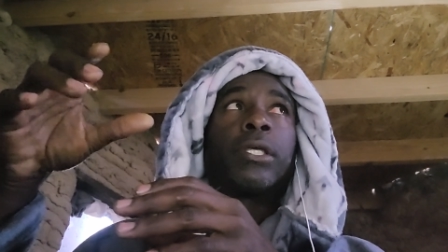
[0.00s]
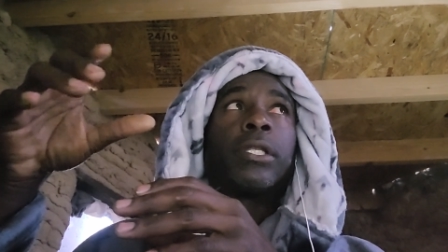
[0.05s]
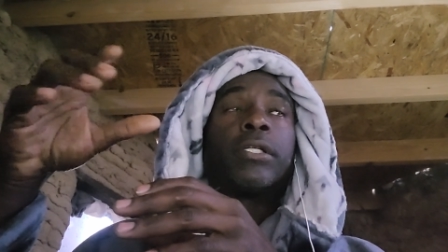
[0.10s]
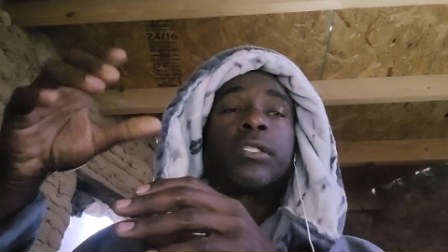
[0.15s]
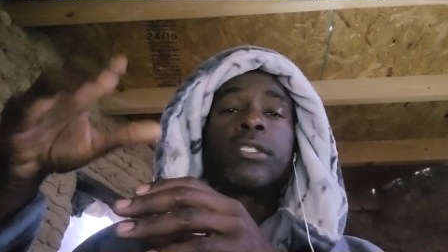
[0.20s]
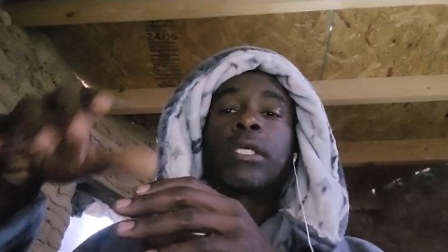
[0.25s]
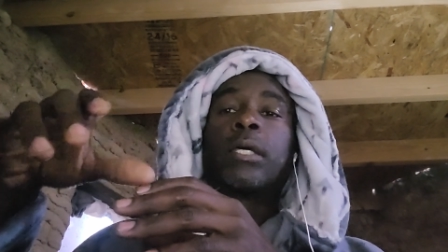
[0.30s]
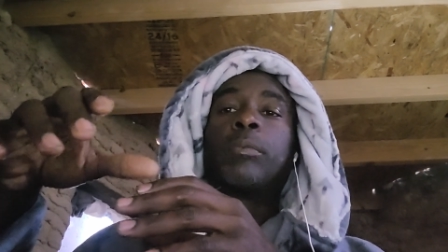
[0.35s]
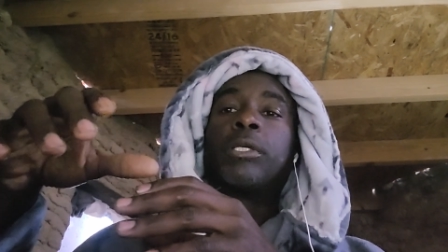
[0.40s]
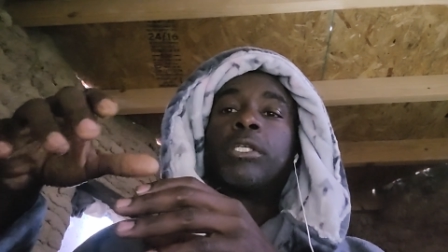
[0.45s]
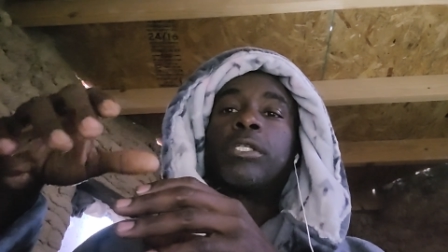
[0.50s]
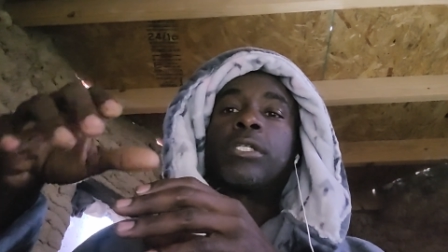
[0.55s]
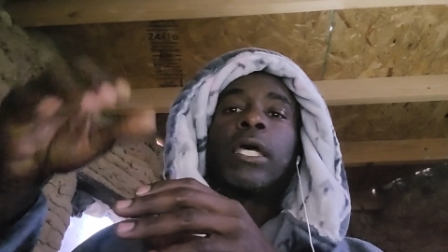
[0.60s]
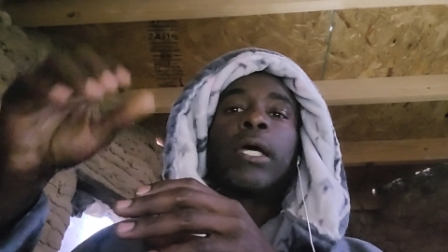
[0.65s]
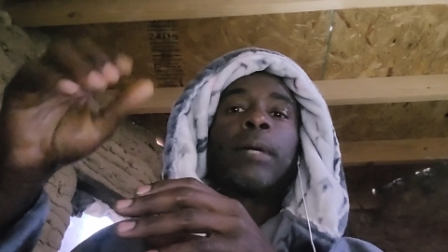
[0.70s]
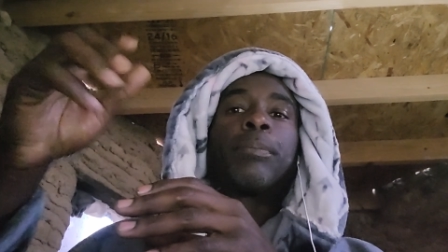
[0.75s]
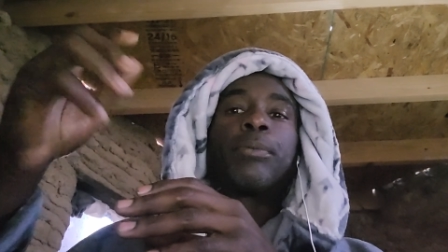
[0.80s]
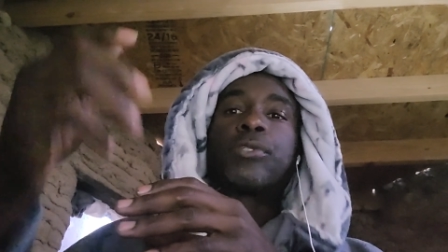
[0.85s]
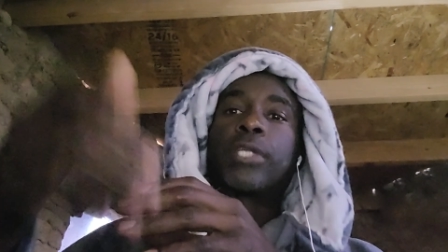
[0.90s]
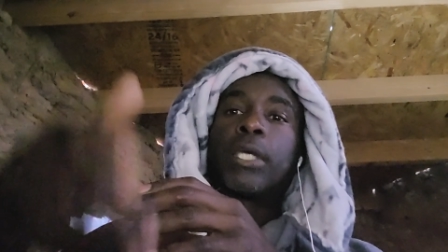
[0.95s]
And in some
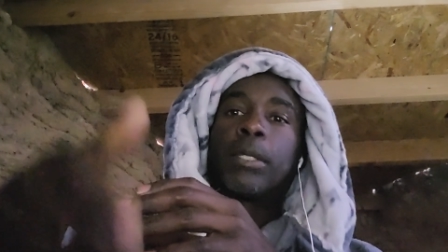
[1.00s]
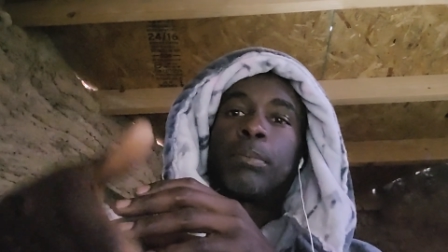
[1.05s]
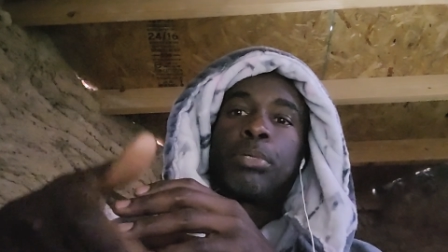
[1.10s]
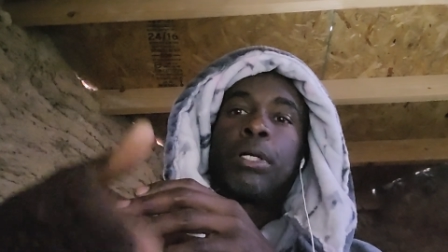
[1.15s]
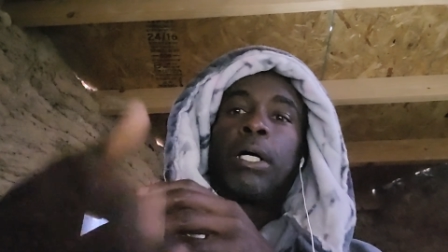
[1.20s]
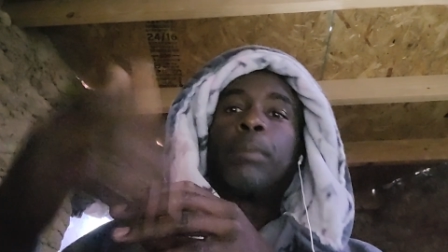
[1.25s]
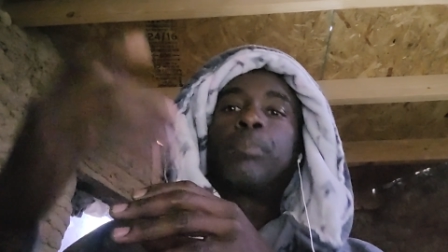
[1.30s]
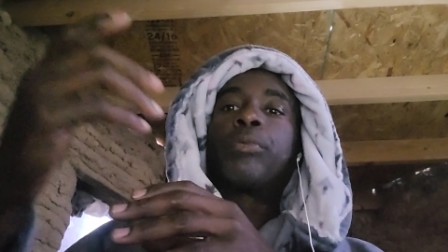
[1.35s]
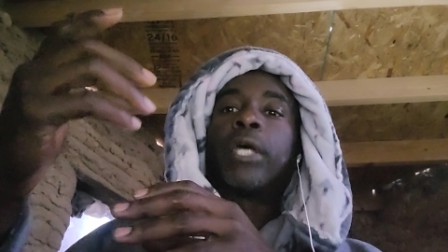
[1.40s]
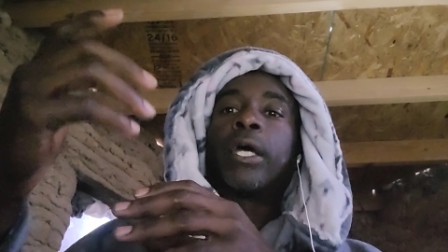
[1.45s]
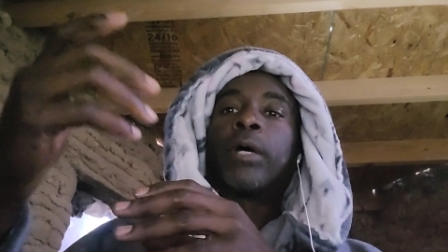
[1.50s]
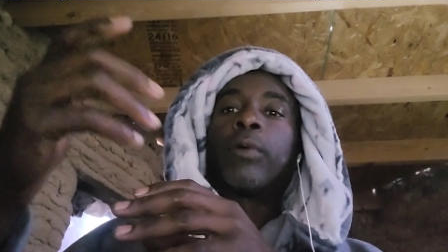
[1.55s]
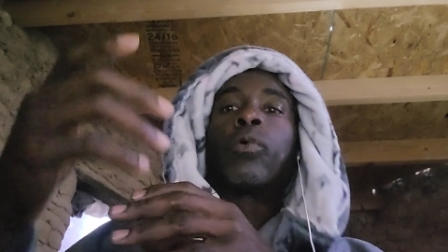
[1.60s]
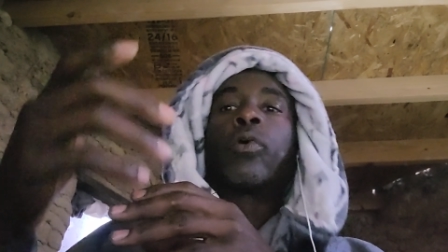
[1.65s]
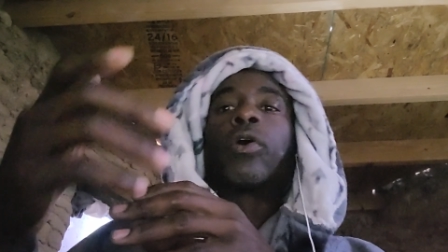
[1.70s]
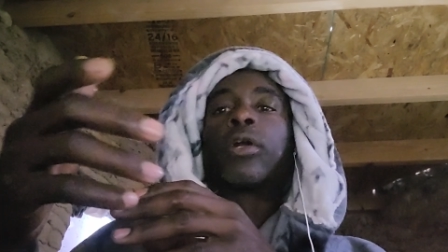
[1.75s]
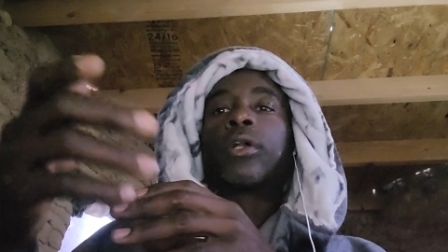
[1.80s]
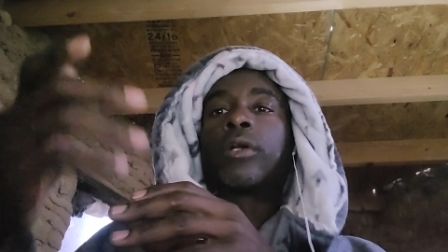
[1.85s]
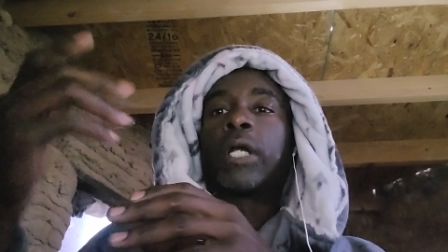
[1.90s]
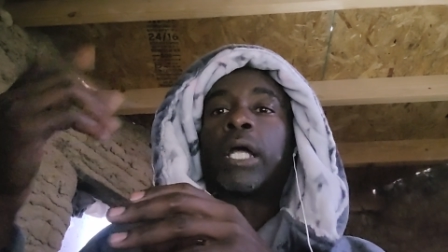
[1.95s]
examples, they pump that
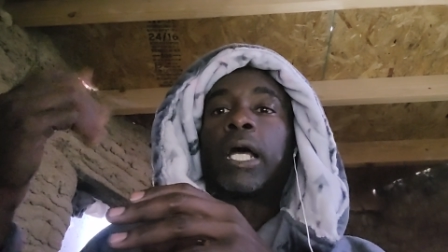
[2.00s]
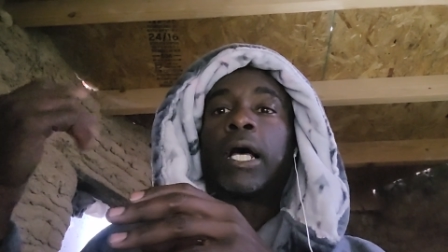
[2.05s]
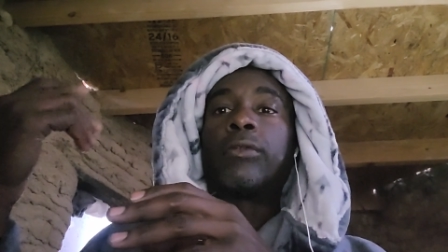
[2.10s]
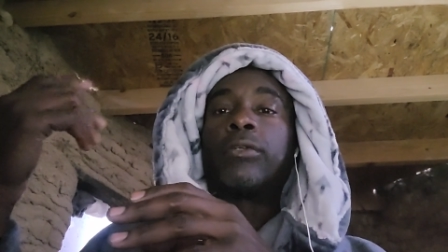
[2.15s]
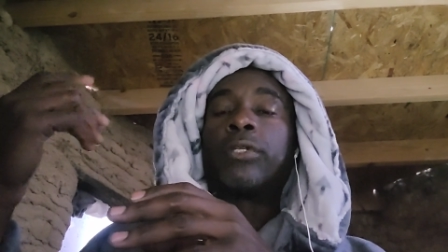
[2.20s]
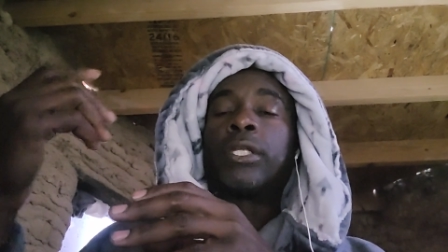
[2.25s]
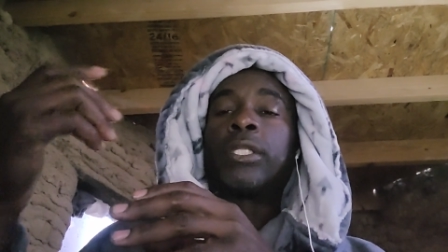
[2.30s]
water out